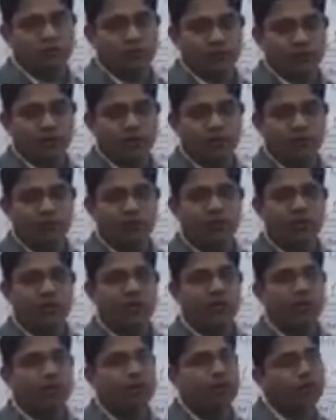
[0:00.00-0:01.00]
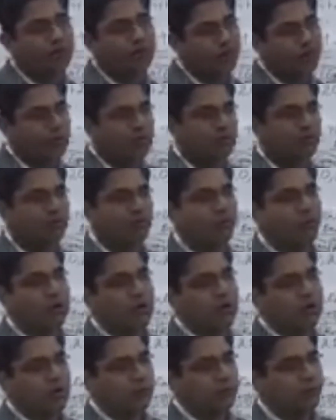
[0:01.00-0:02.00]
of period of time and for this
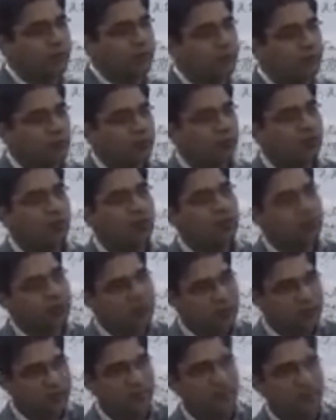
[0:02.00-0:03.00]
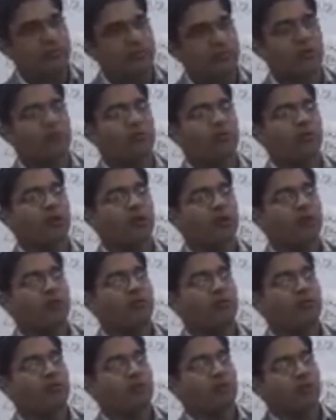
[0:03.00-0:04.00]
part. So these number of
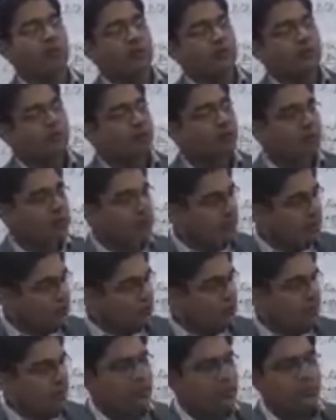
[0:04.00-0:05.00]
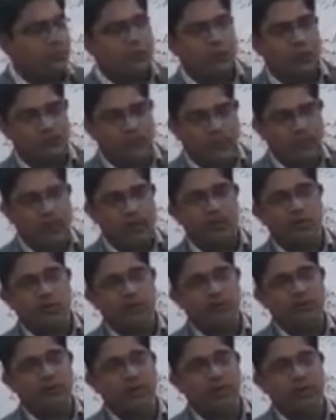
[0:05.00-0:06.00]
rights for this particular part
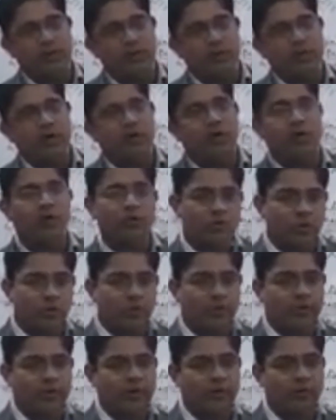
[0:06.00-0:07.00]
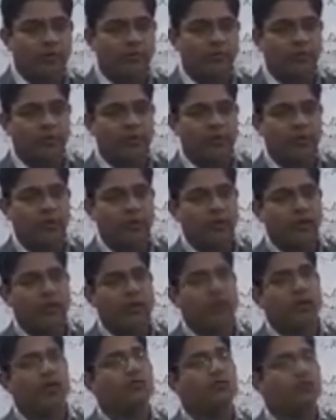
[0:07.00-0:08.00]
of India or whole part of India
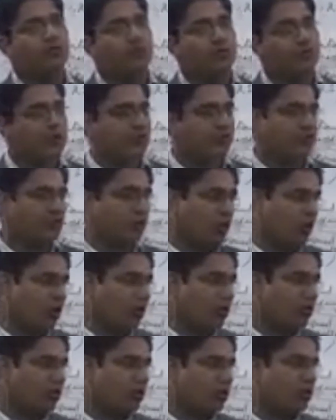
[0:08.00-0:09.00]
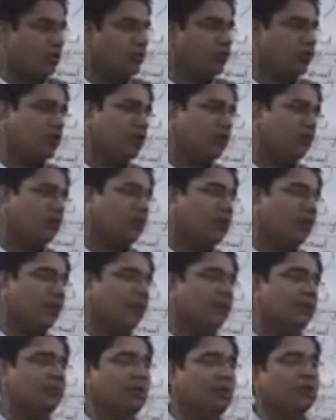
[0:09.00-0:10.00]
and for this long. Okay, so they will
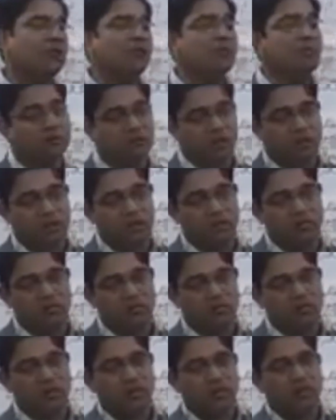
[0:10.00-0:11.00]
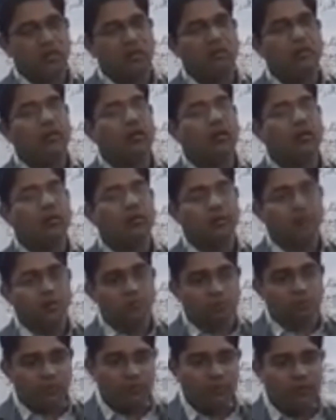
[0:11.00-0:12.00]
tell about which rights, they will tell
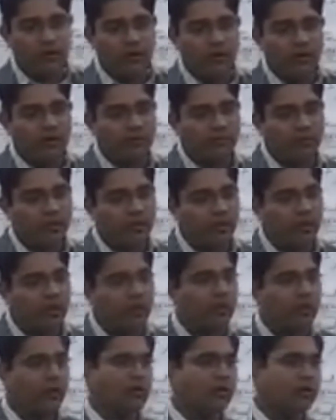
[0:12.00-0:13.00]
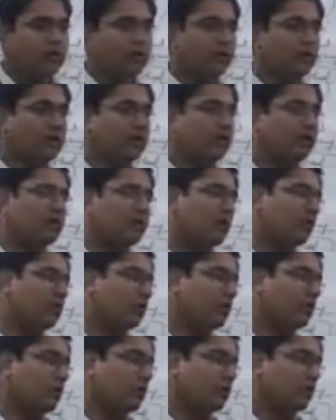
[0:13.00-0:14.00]
about which part of India and they will tell
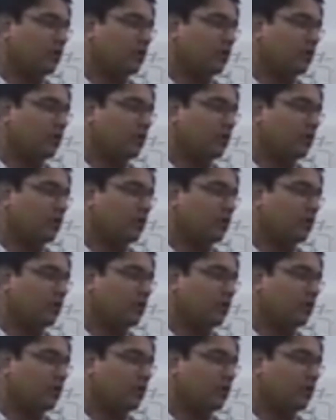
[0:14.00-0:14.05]
about